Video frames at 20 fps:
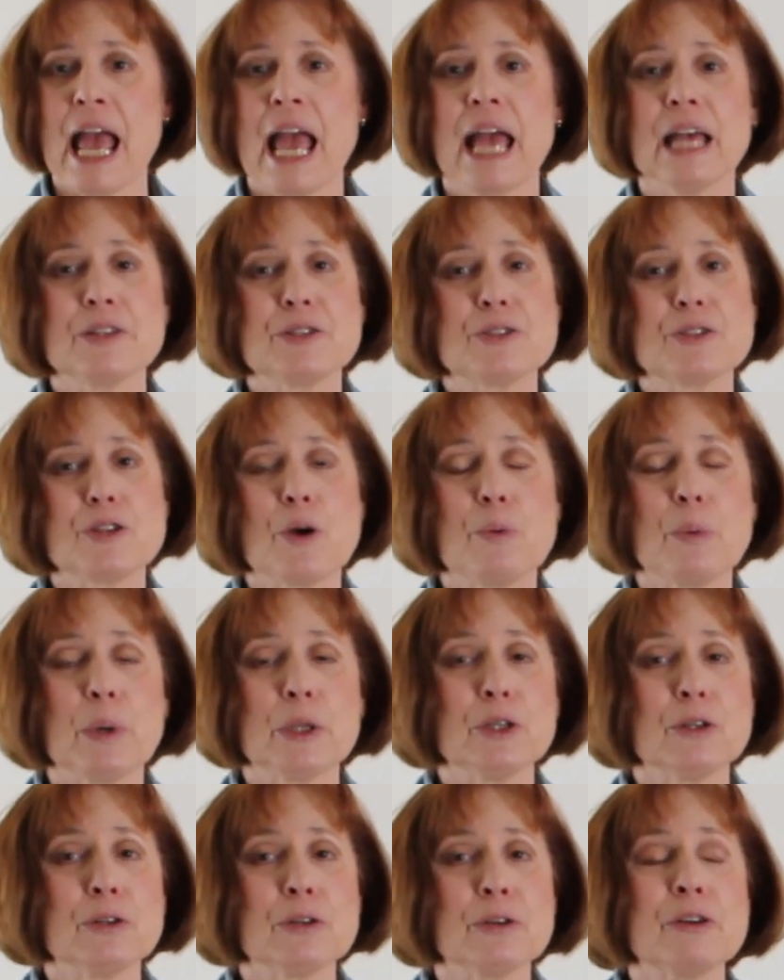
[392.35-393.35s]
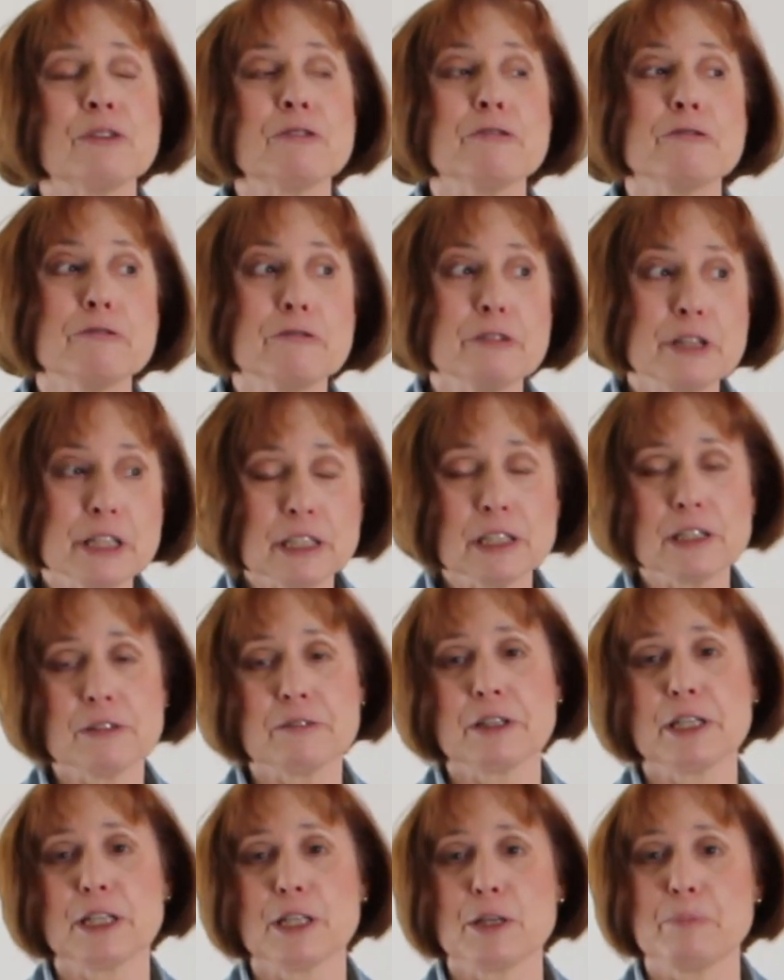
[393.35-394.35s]
And so when you're really,
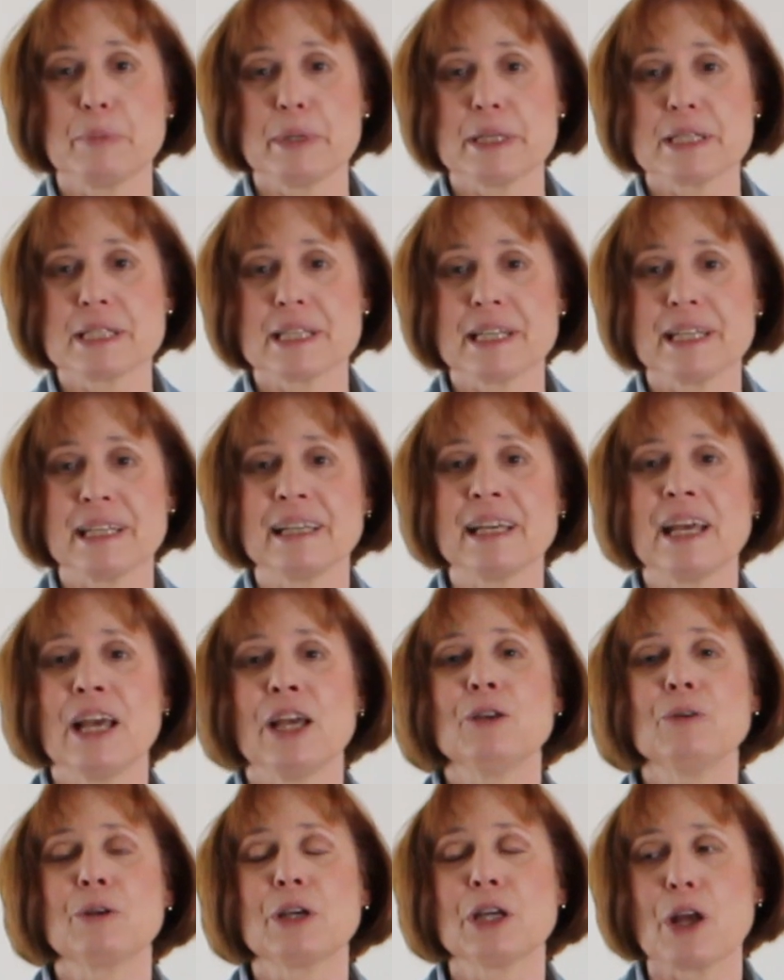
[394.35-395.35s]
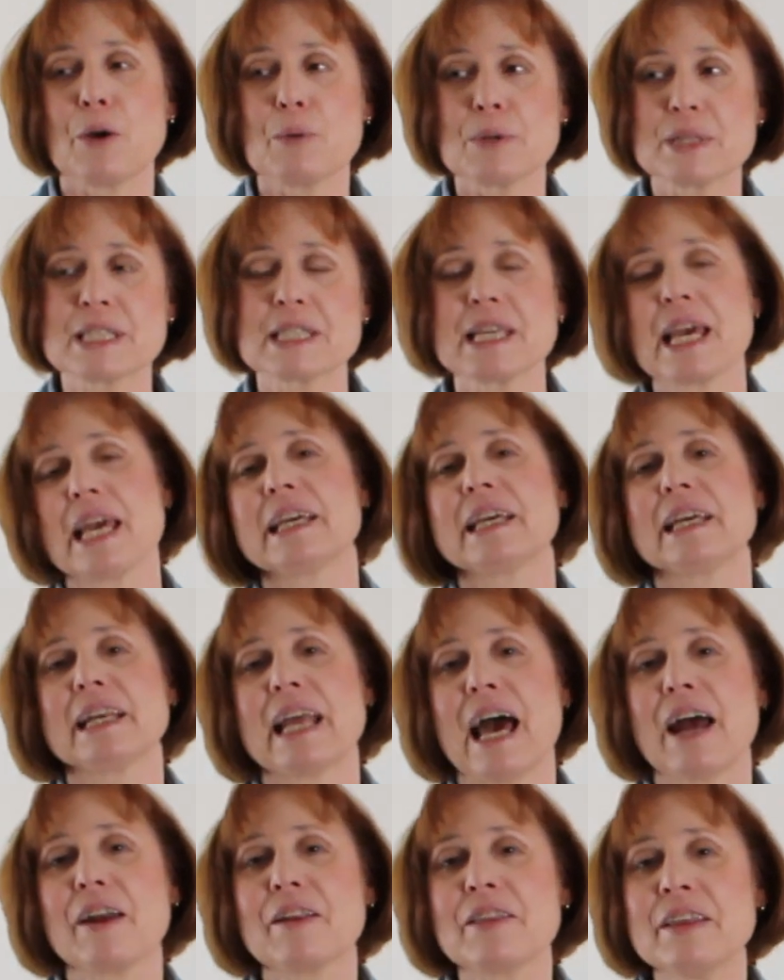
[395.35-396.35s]
really busy, you can always take it
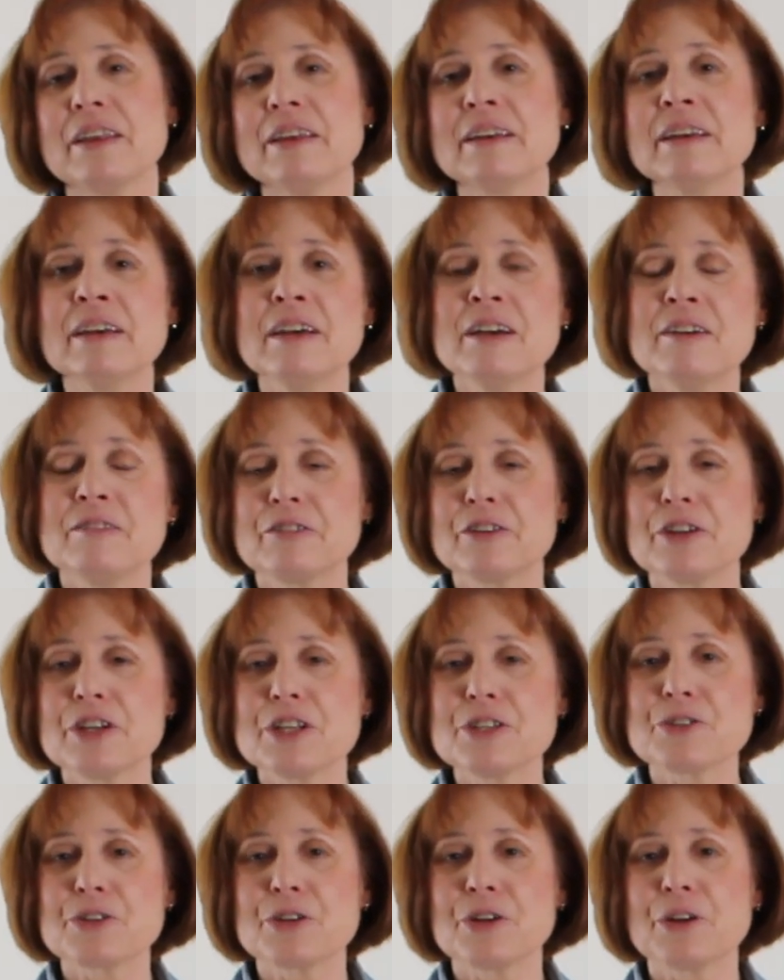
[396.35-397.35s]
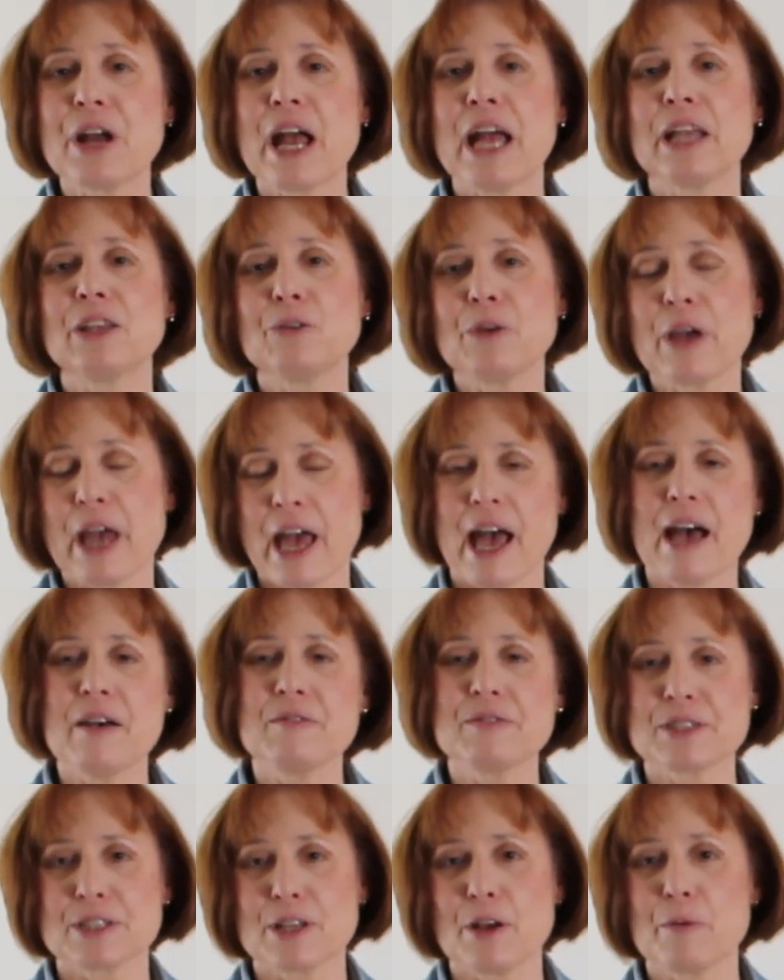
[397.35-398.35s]
out of the freezer and you
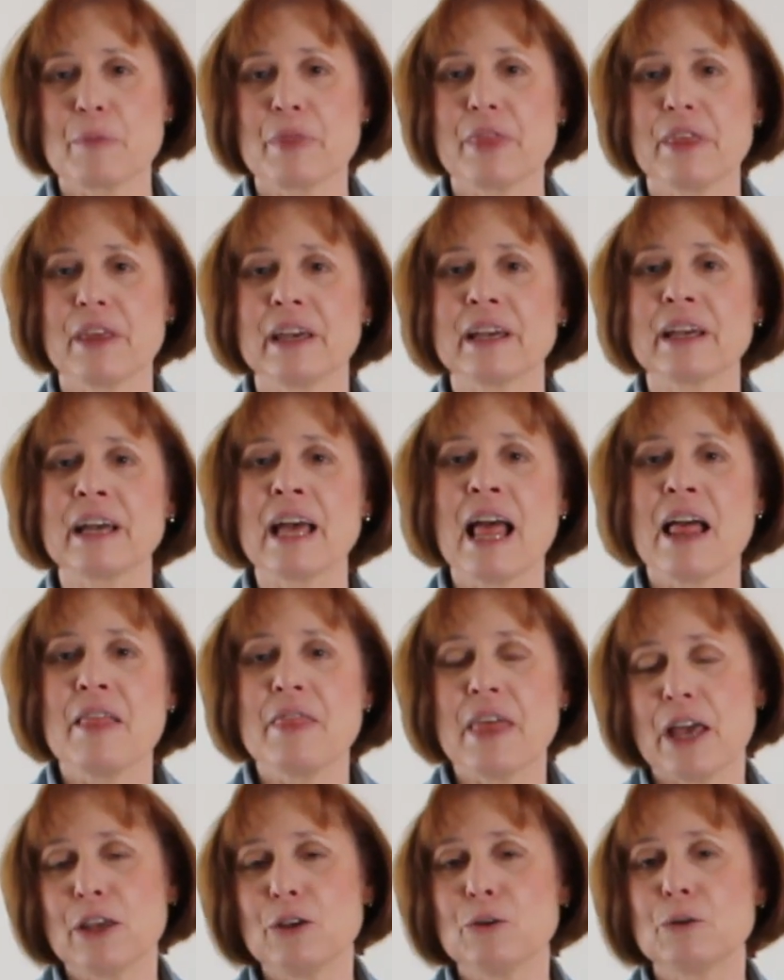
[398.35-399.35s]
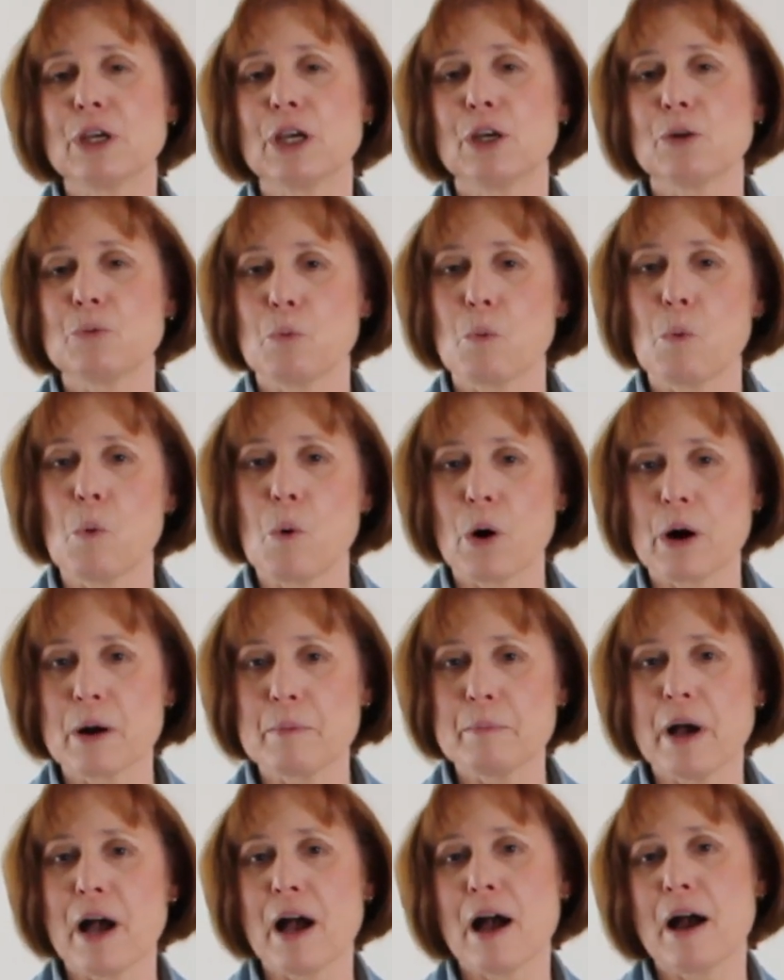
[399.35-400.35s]
have something that you can
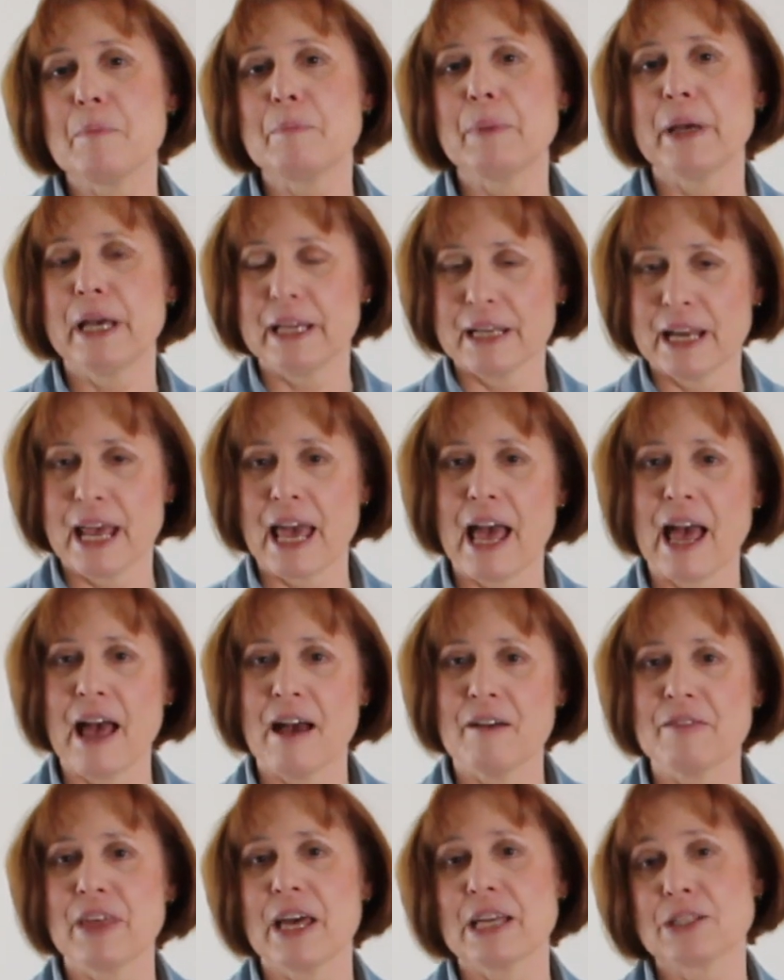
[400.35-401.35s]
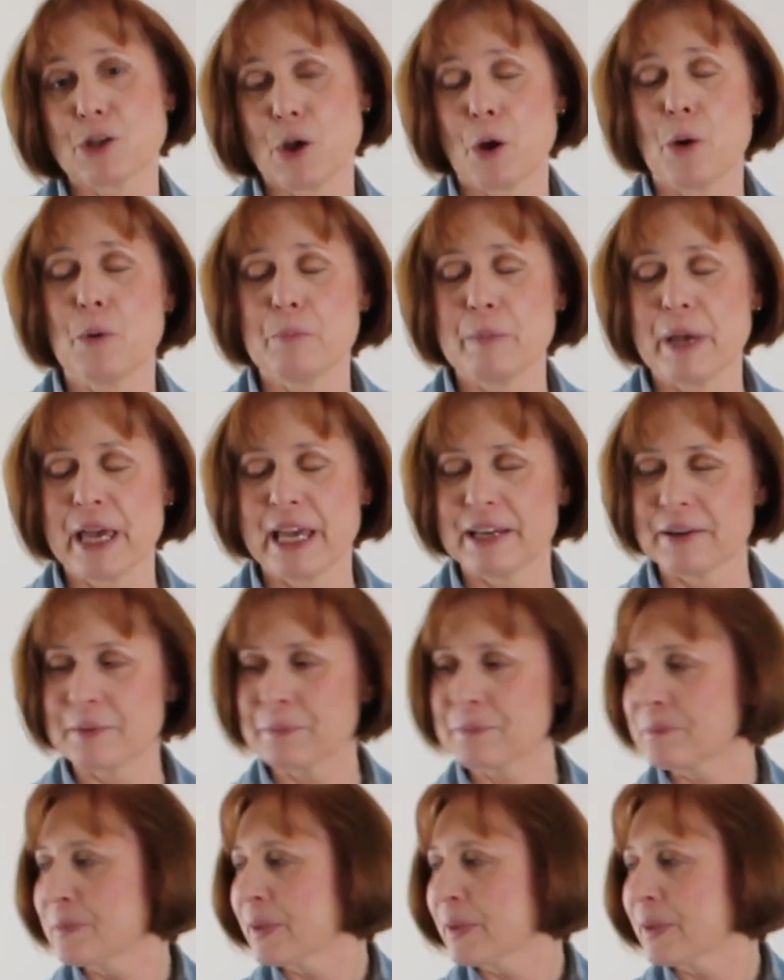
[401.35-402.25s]
warm up and have that's homemade.